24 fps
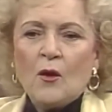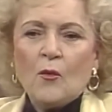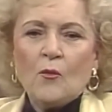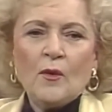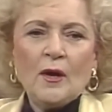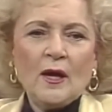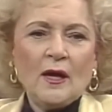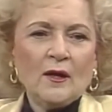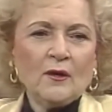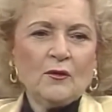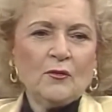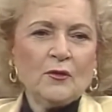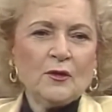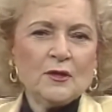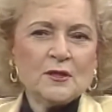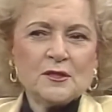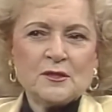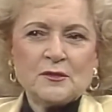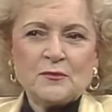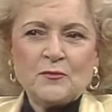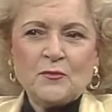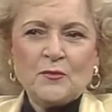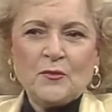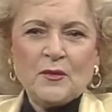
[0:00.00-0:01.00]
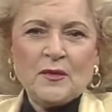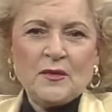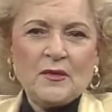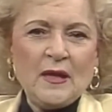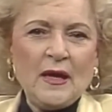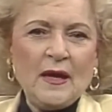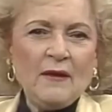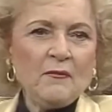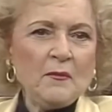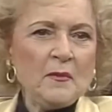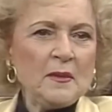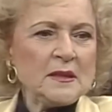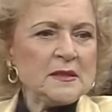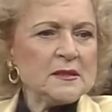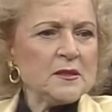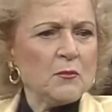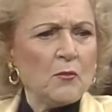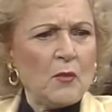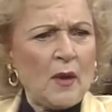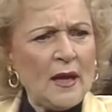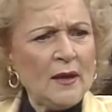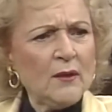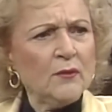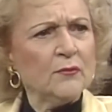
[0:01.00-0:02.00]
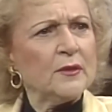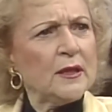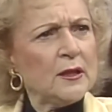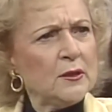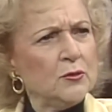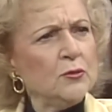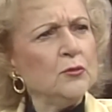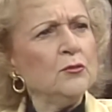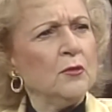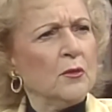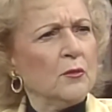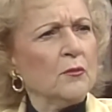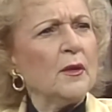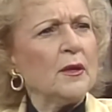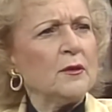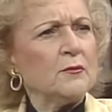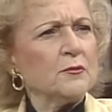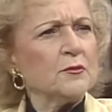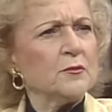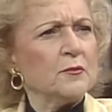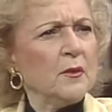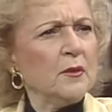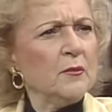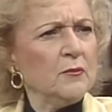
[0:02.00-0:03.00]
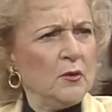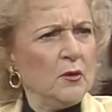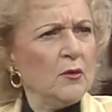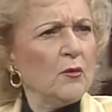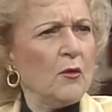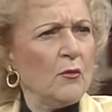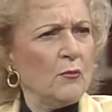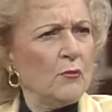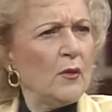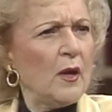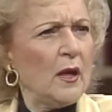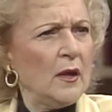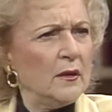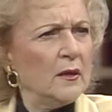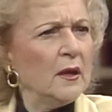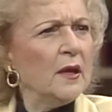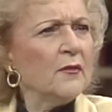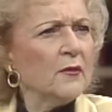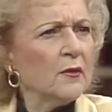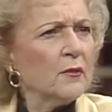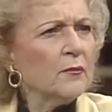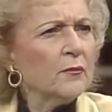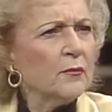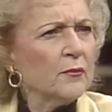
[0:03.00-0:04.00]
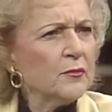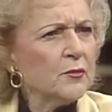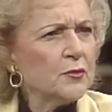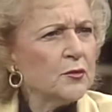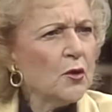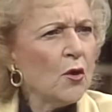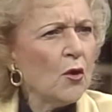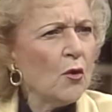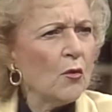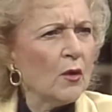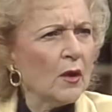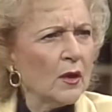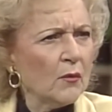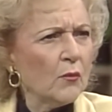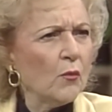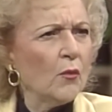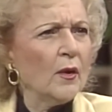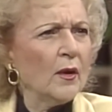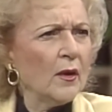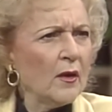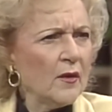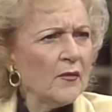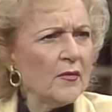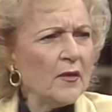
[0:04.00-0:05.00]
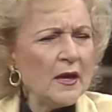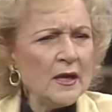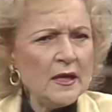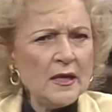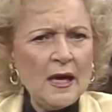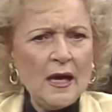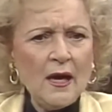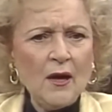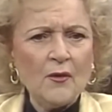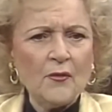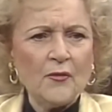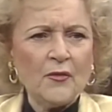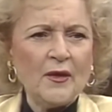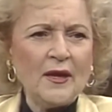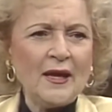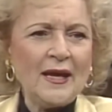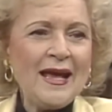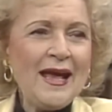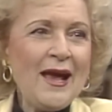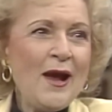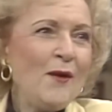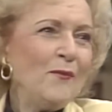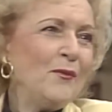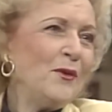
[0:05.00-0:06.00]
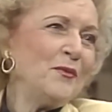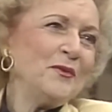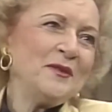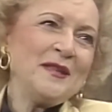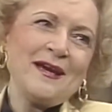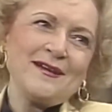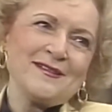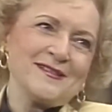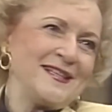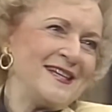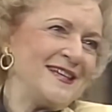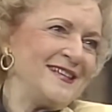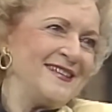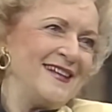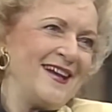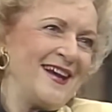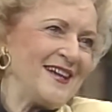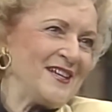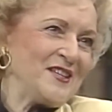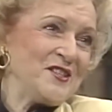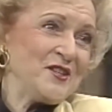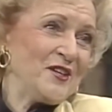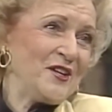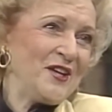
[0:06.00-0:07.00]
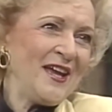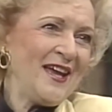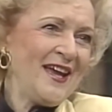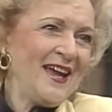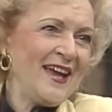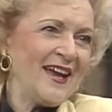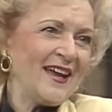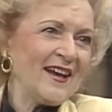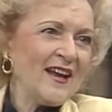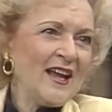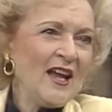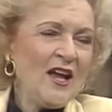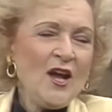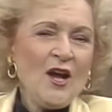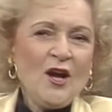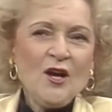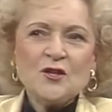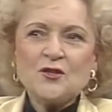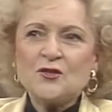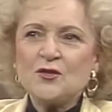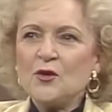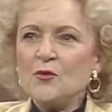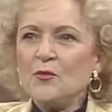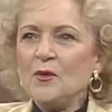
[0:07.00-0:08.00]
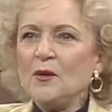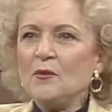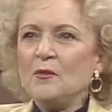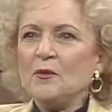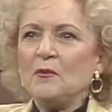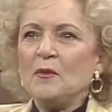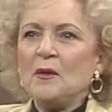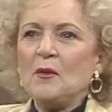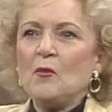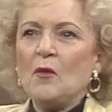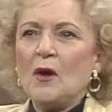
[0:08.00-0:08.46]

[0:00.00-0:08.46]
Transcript: Well, of course, everybody said, why don't they do a retrospective, you know, another show of Where Are They Now thing? Well, without Ted Knight, you can't. So we would be